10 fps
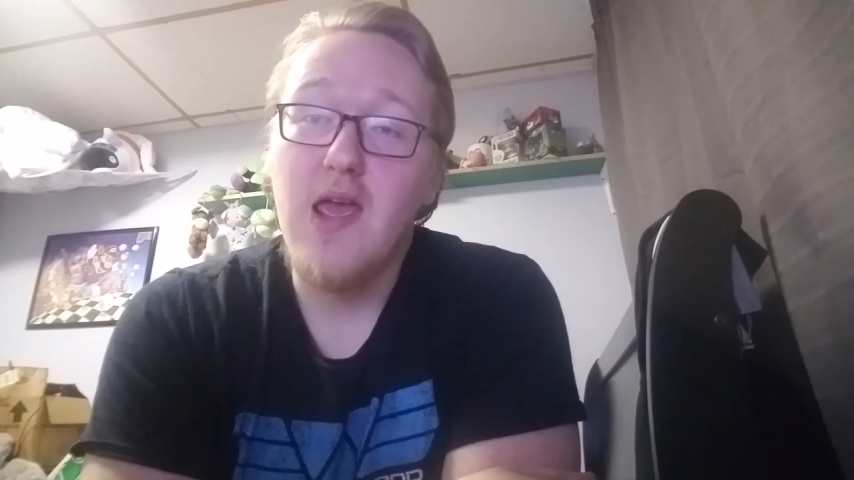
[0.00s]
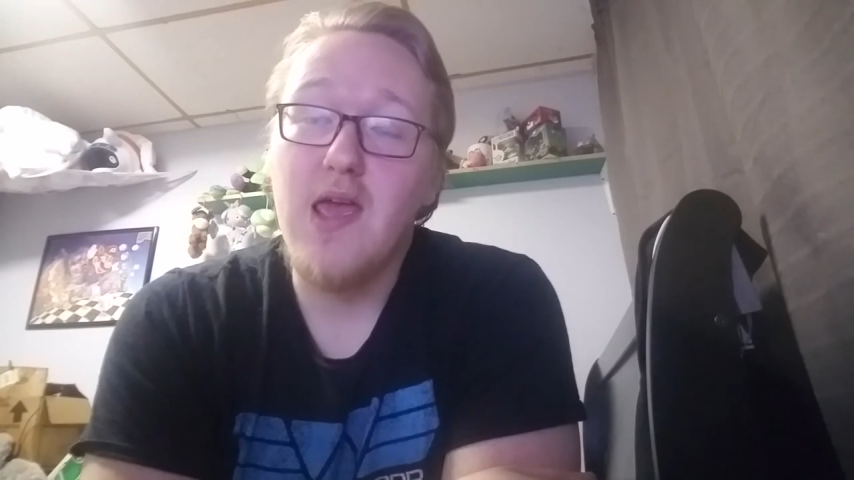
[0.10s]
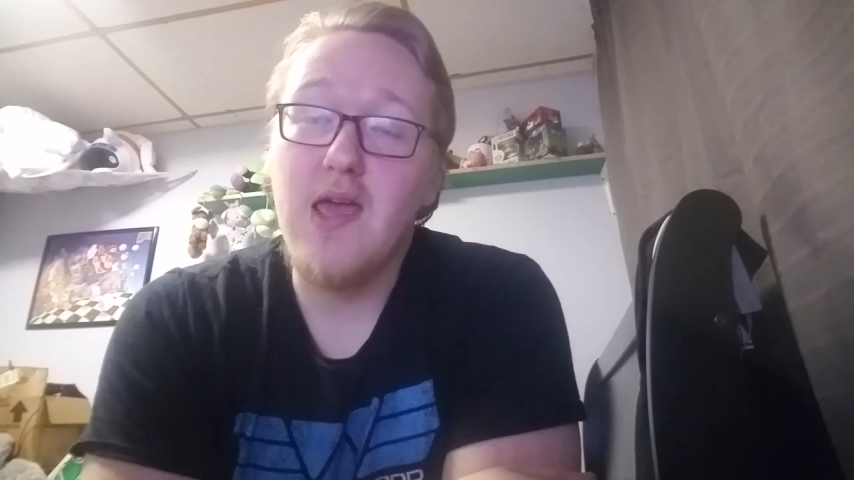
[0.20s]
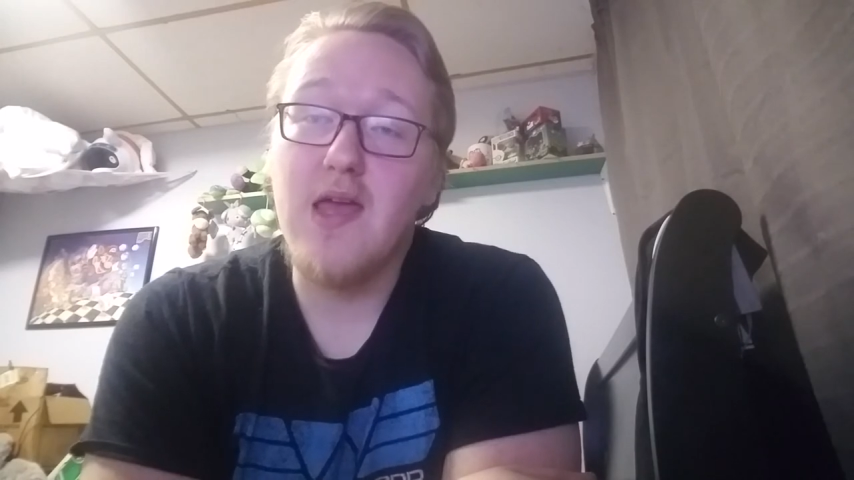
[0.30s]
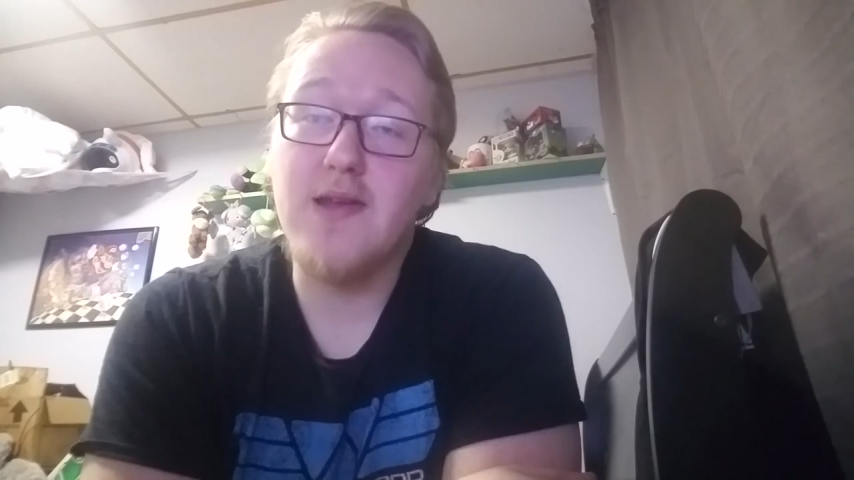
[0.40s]

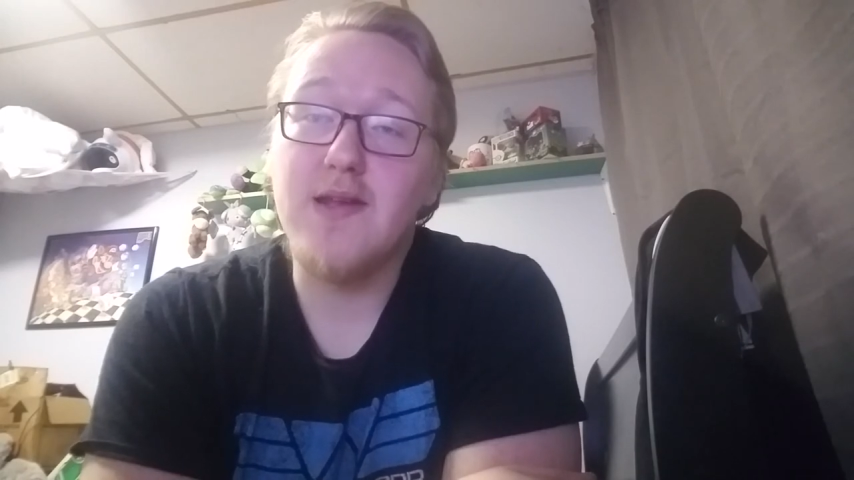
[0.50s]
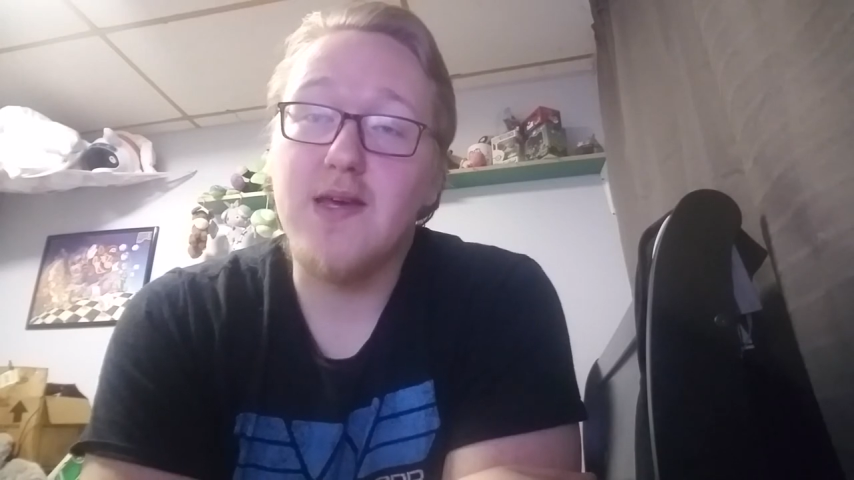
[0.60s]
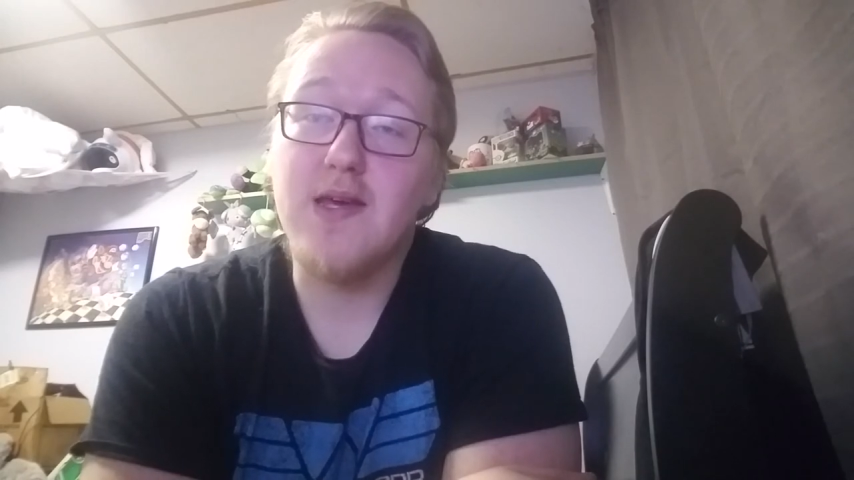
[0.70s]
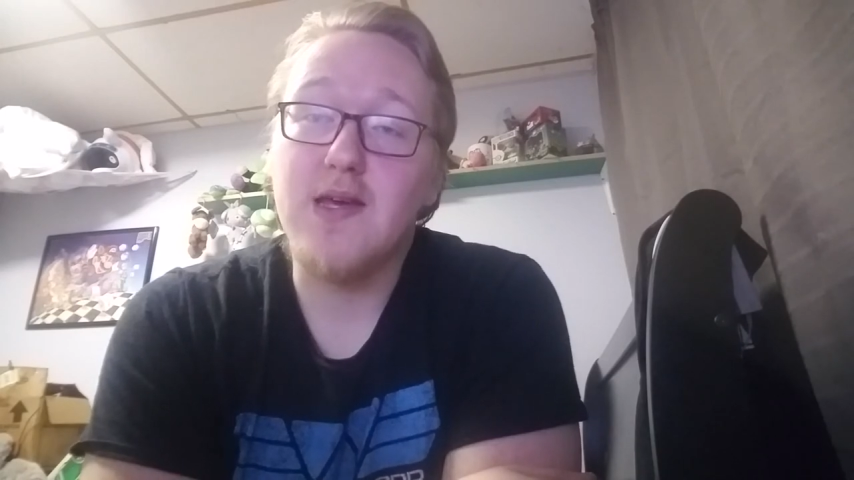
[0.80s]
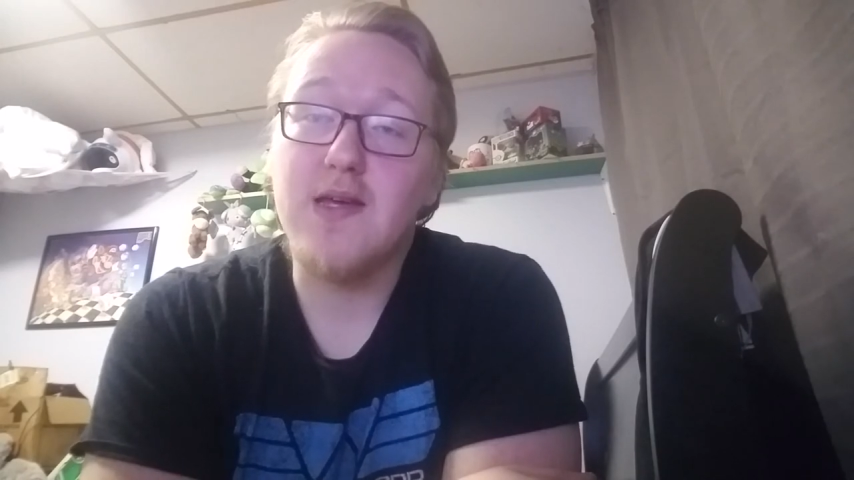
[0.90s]
and
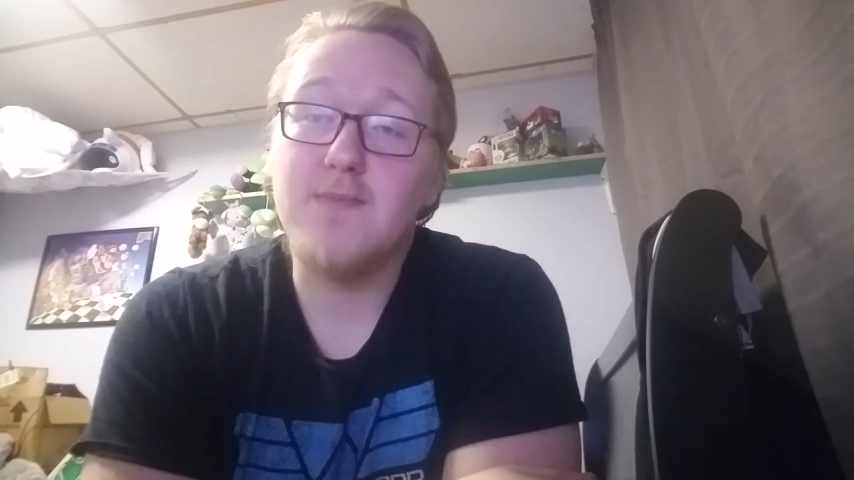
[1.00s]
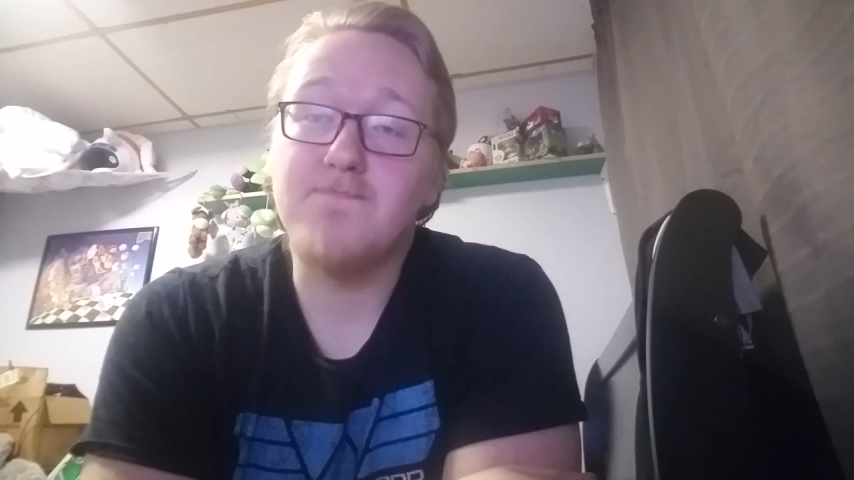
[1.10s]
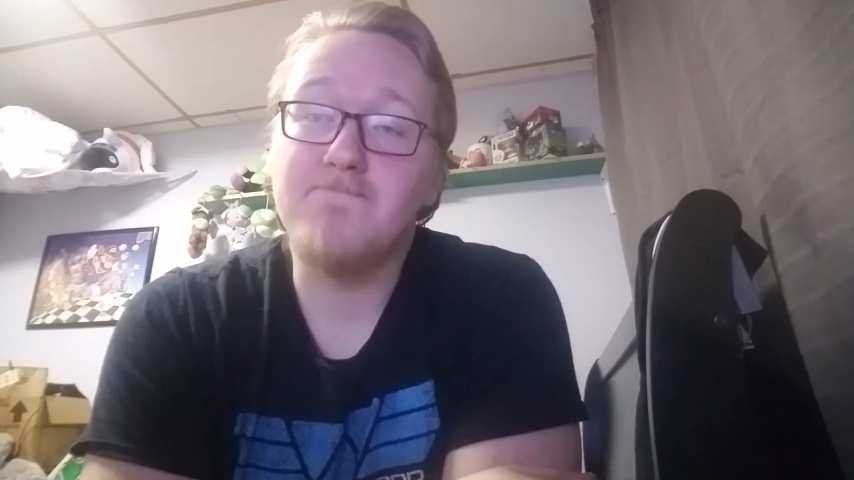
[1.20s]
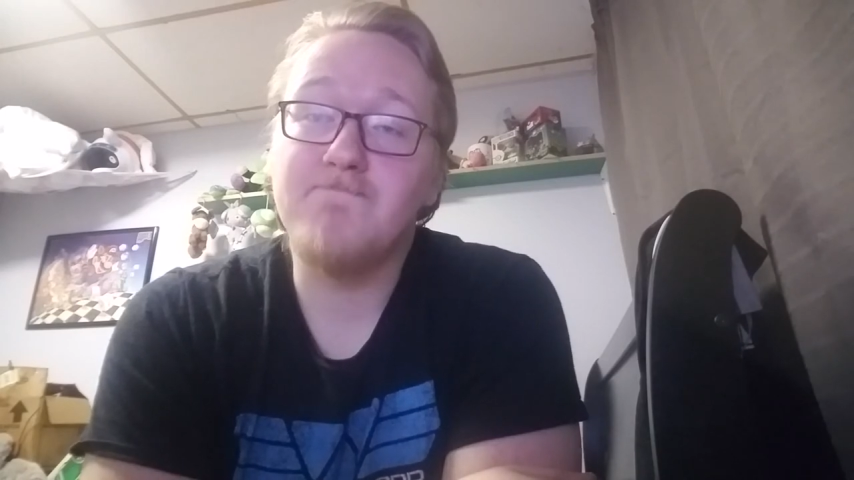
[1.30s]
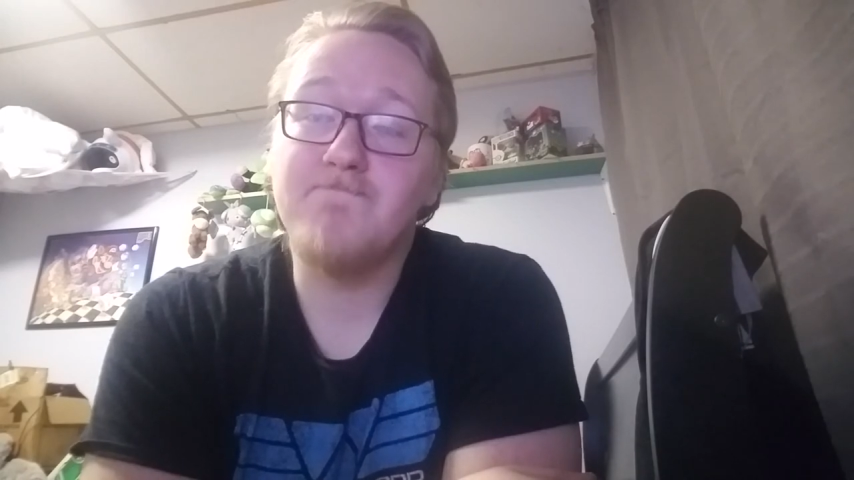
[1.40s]
um,